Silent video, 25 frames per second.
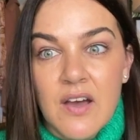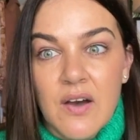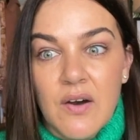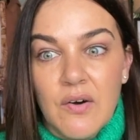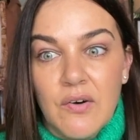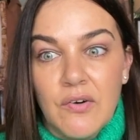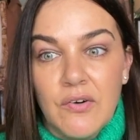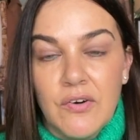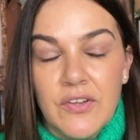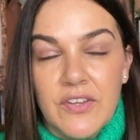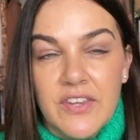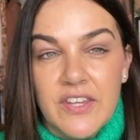
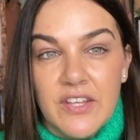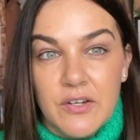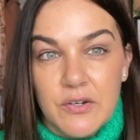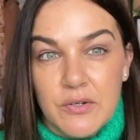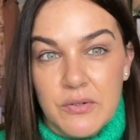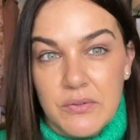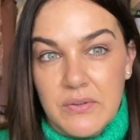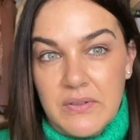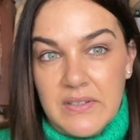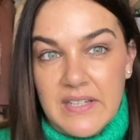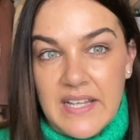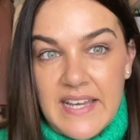or the
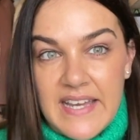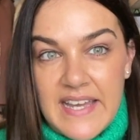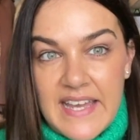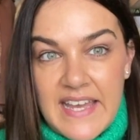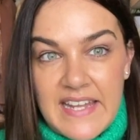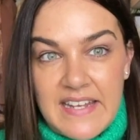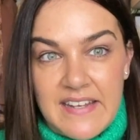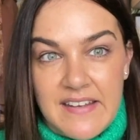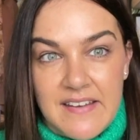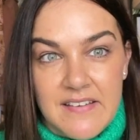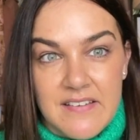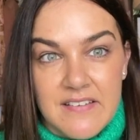cooler
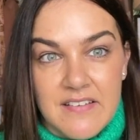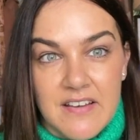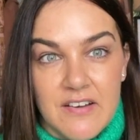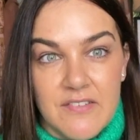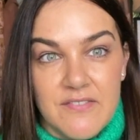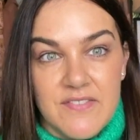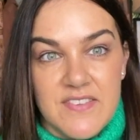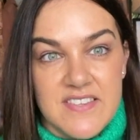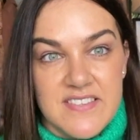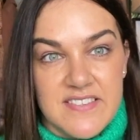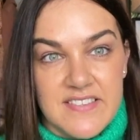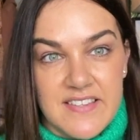end
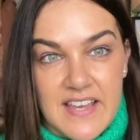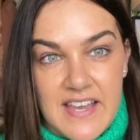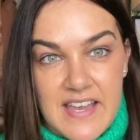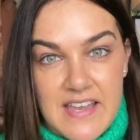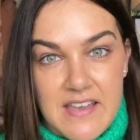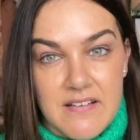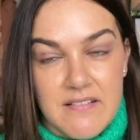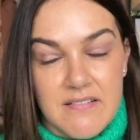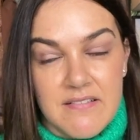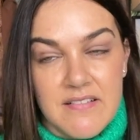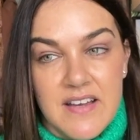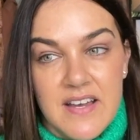of the
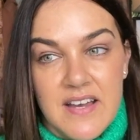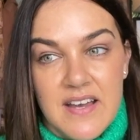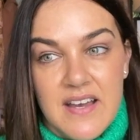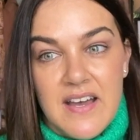scale.